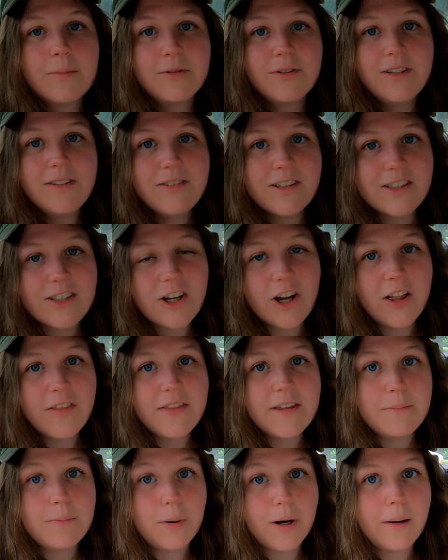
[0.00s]
believe it's called
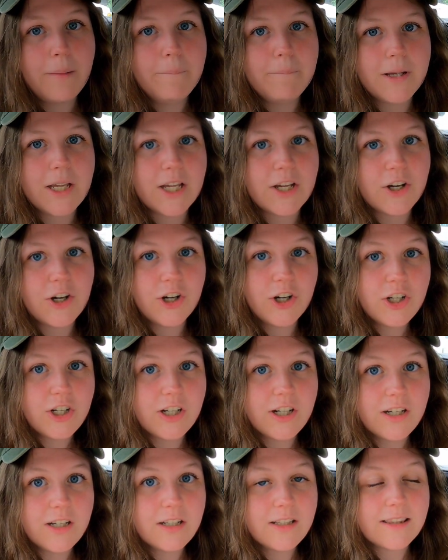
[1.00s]
the Bombay Hook
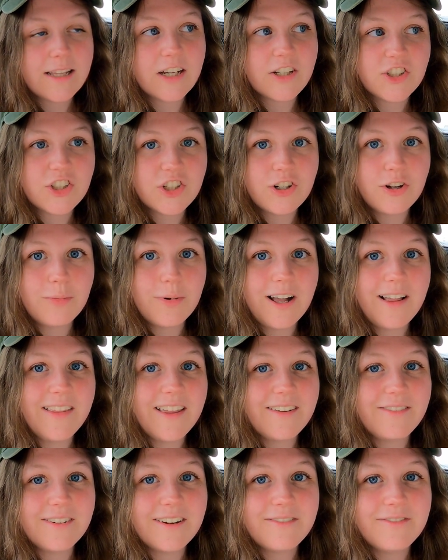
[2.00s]
National
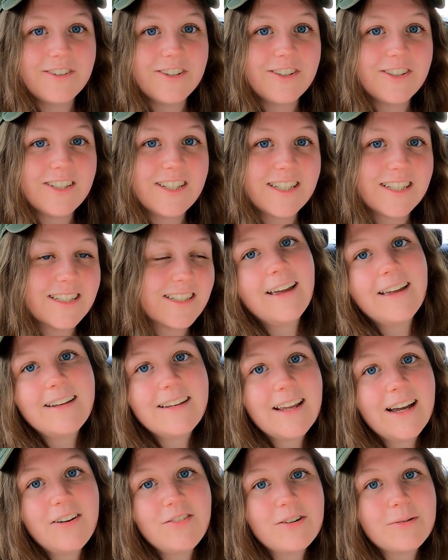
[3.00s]
Wildlife Refuge. And
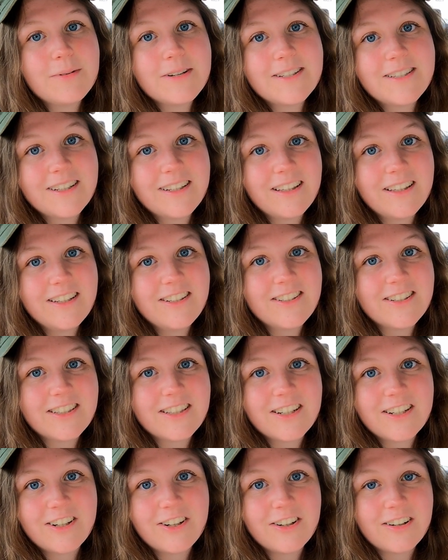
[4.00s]
yeah, we're basically just
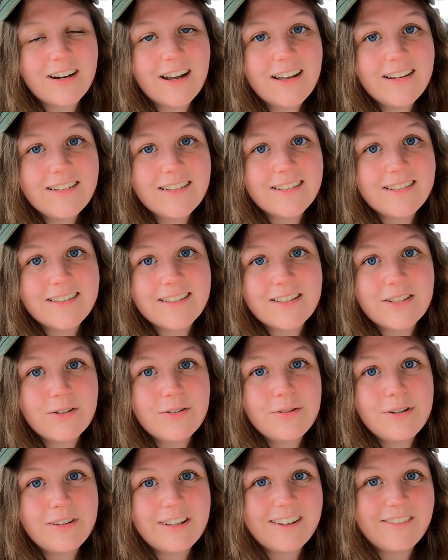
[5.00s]
gonna go around and see what
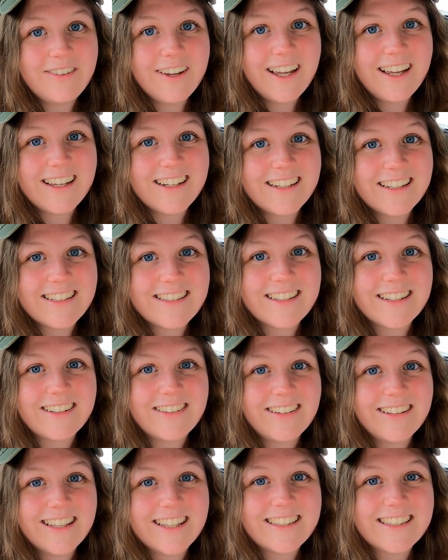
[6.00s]
we can find. So
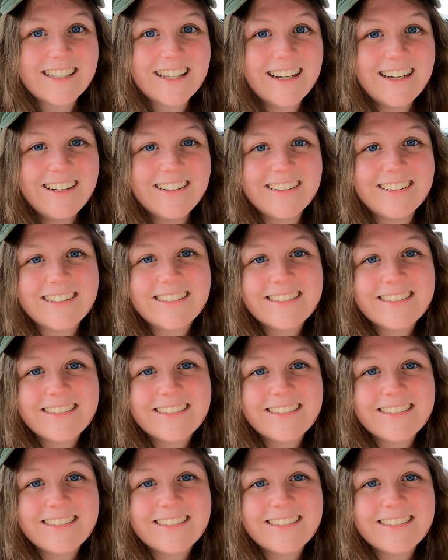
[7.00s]
let's go.